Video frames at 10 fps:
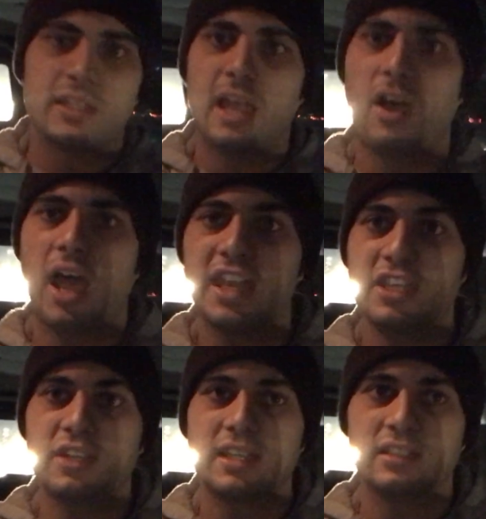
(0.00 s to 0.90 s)
Now, how
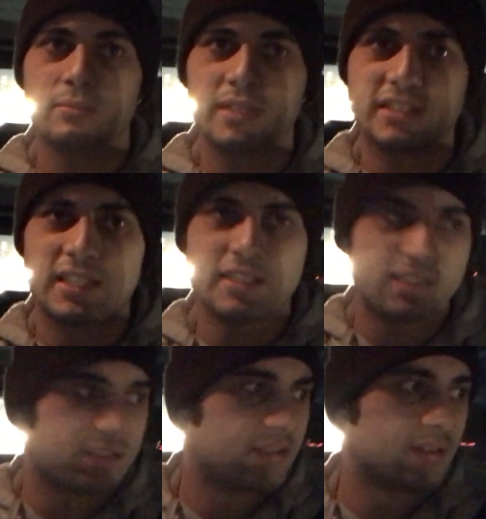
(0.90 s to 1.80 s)
do you get their
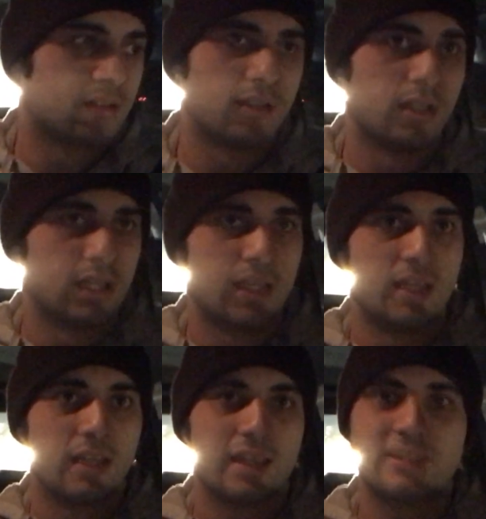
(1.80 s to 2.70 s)
business?
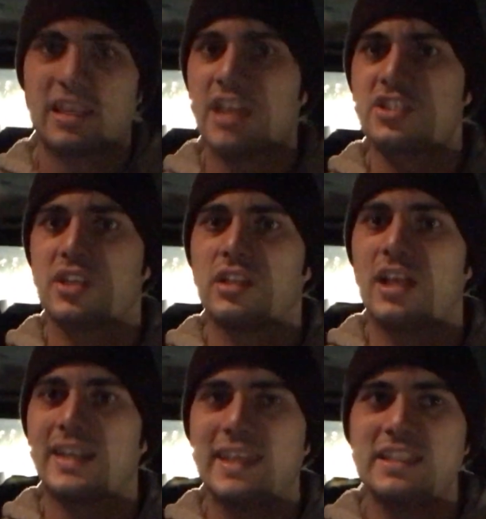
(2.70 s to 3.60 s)
It's actually a
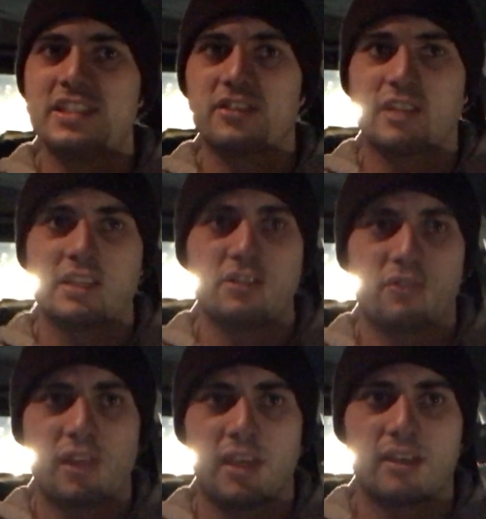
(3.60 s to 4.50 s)
lot easier than you
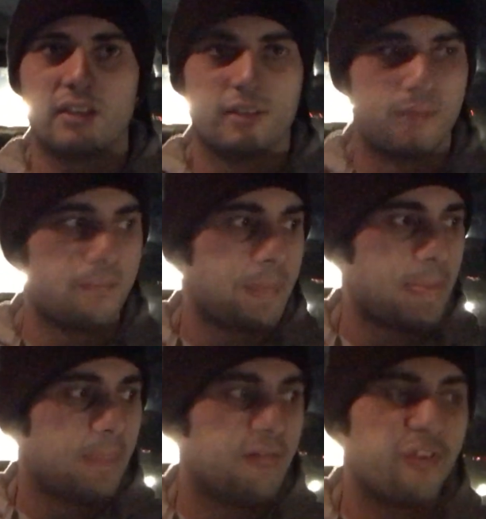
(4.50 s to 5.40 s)
think.
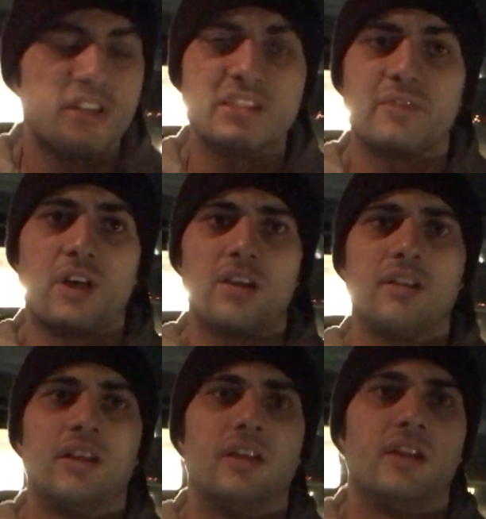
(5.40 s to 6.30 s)
First of
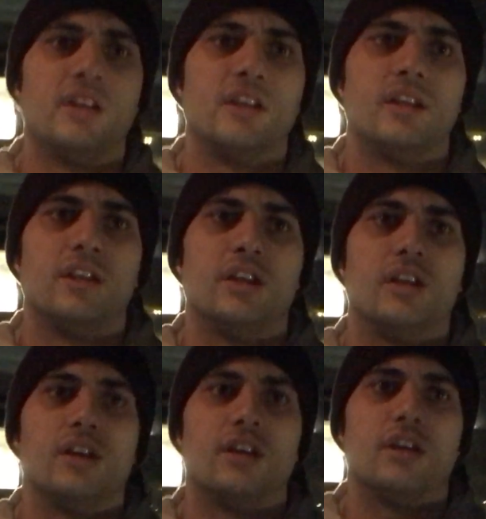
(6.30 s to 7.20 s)
all,
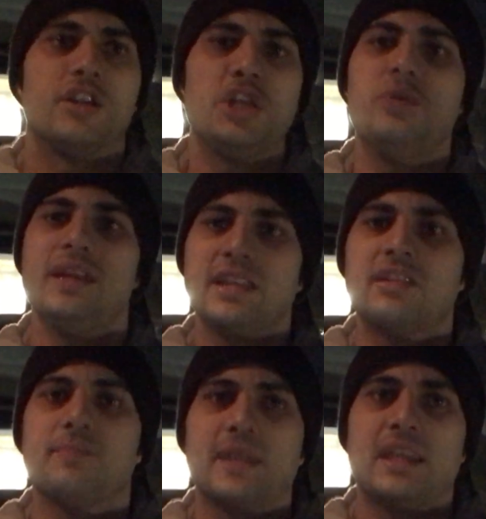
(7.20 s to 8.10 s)
you
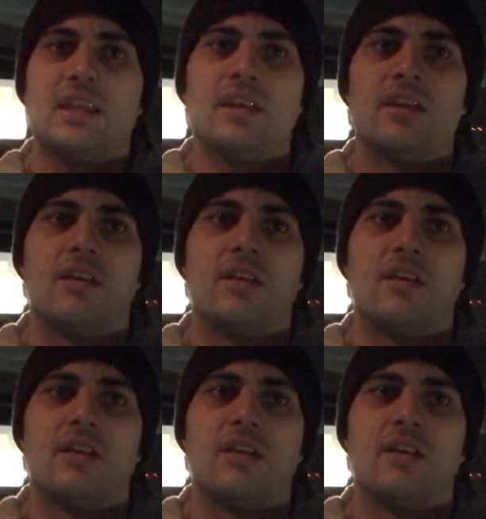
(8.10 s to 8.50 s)
need to be